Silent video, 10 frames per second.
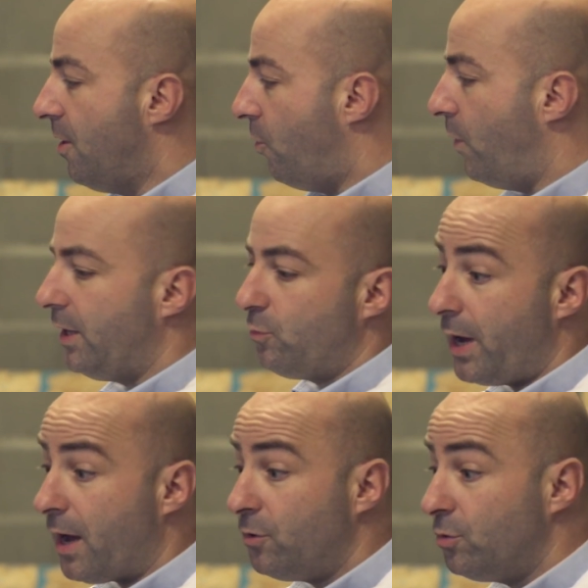when
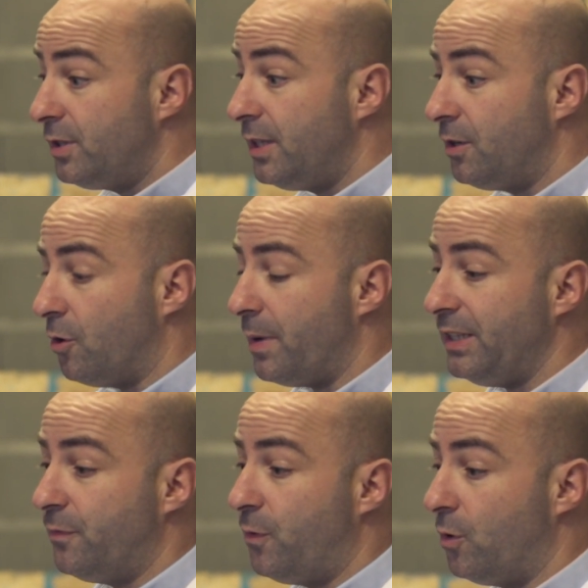we are using a
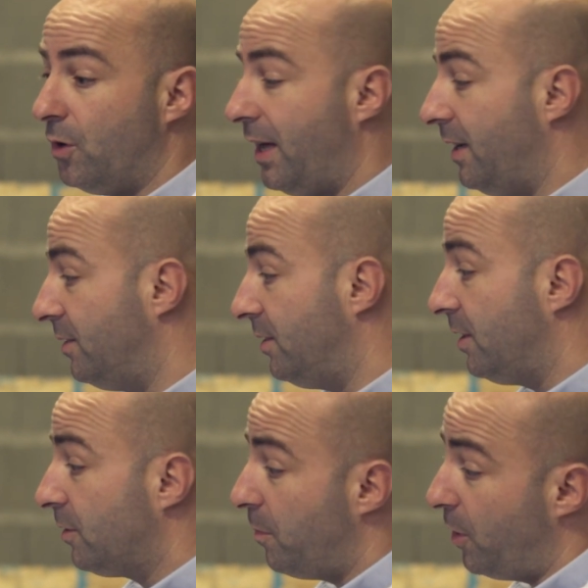manifold like
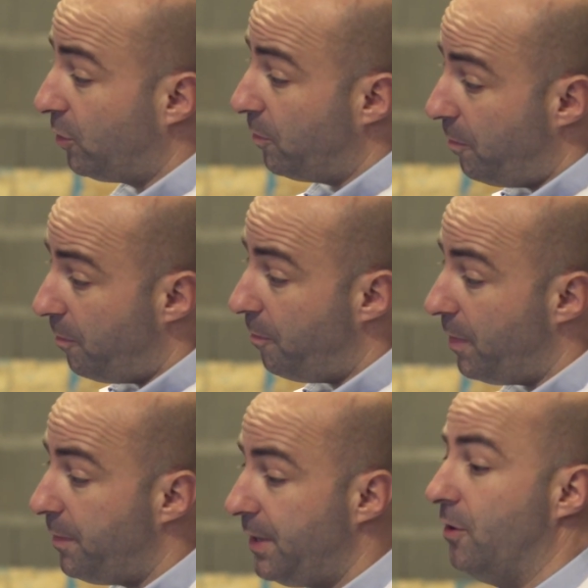this, but
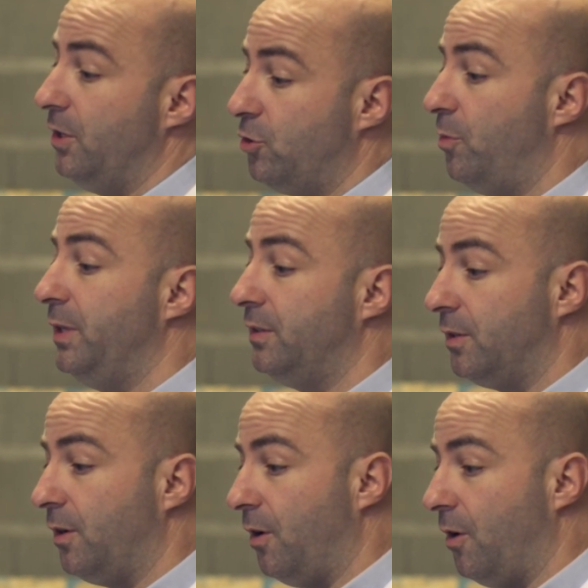maybe a little bit
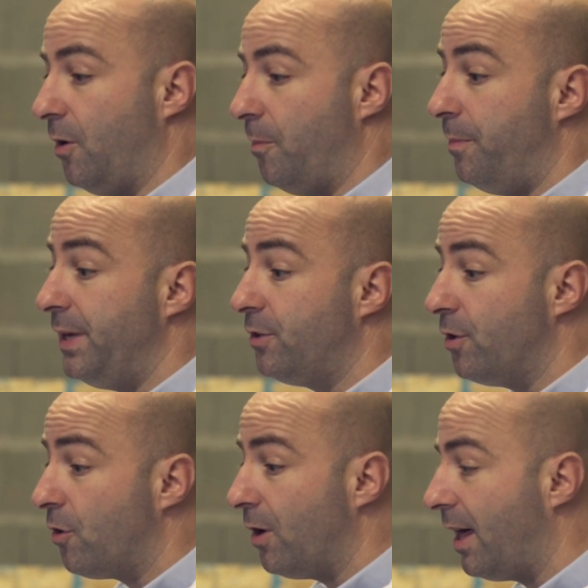
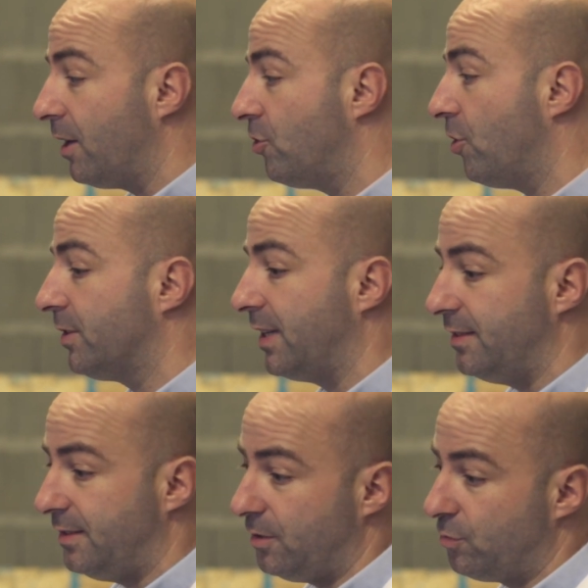bigger, larger
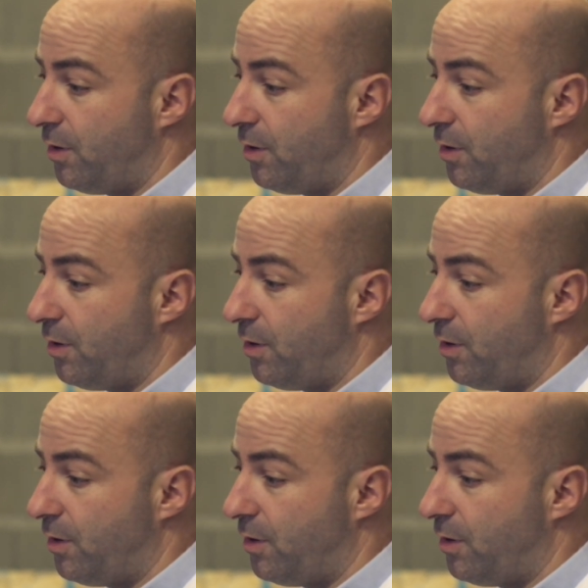than this